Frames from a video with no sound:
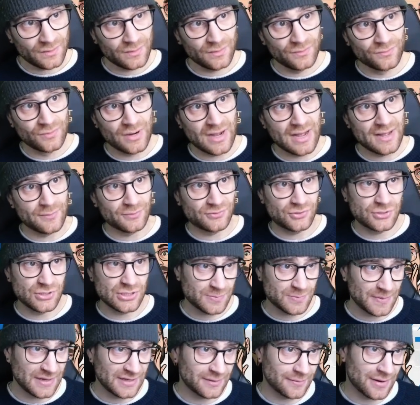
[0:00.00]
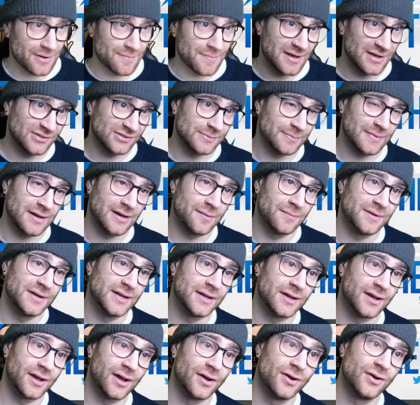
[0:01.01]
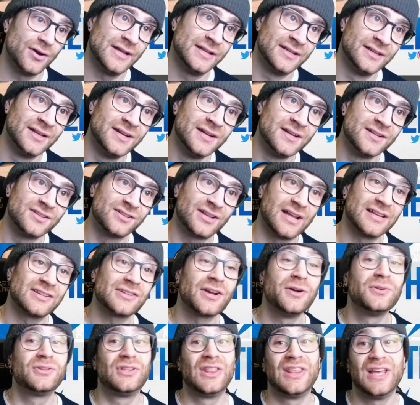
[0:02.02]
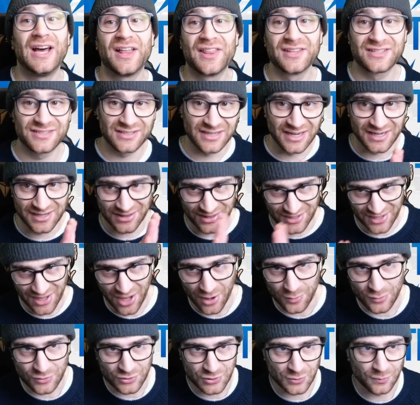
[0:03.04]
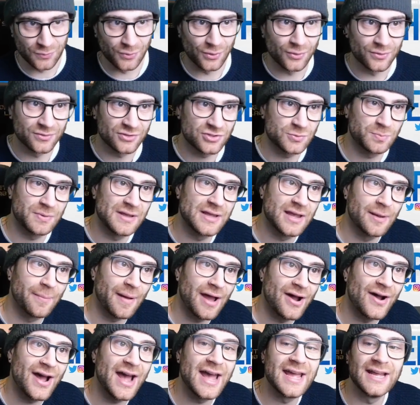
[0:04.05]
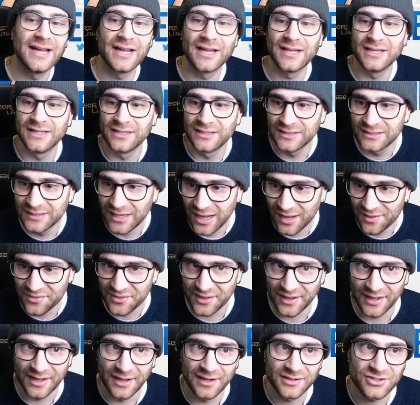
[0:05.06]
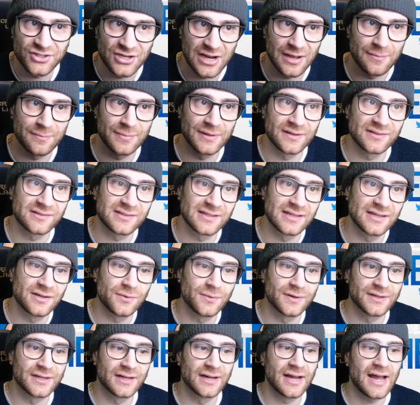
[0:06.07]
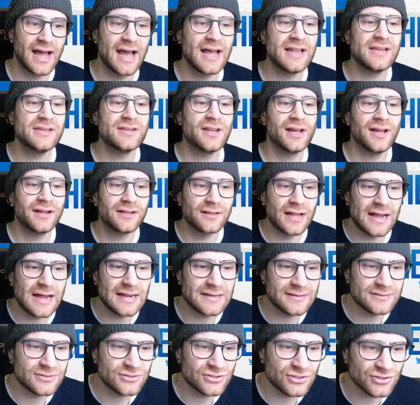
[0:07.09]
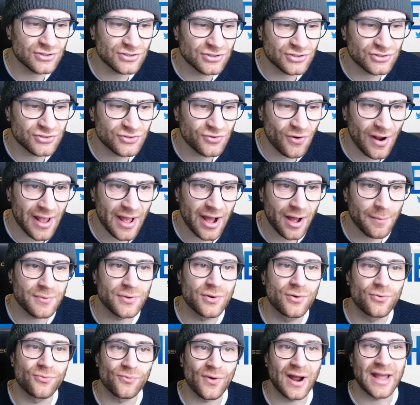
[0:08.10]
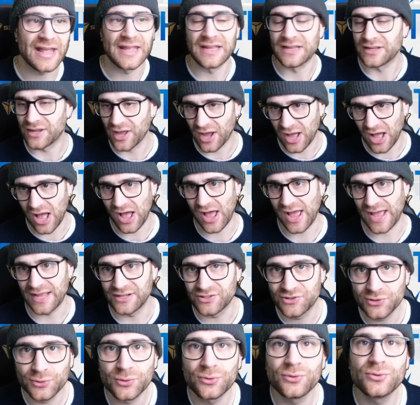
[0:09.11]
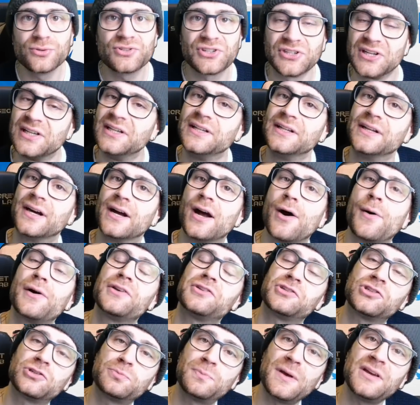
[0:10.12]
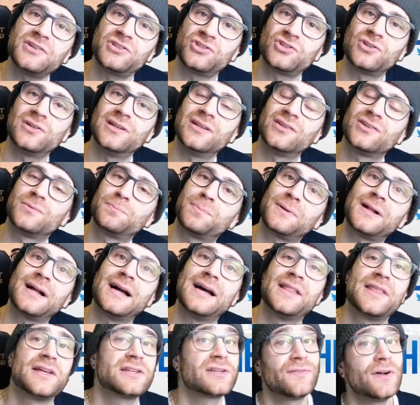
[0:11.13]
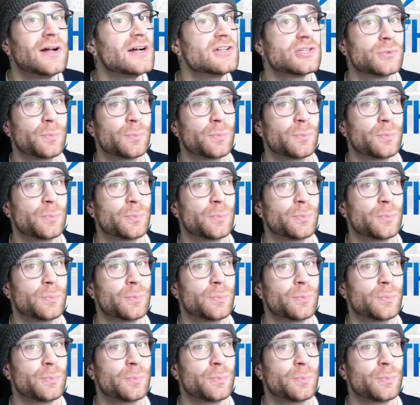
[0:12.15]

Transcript: Right, speaking about Mason Mount, I'm gonna go. Let's go to the other side of the culture war and speak about a, another Champions League winner and uh, uh, just a straight up great guy, Jorginho, a specialist player that divides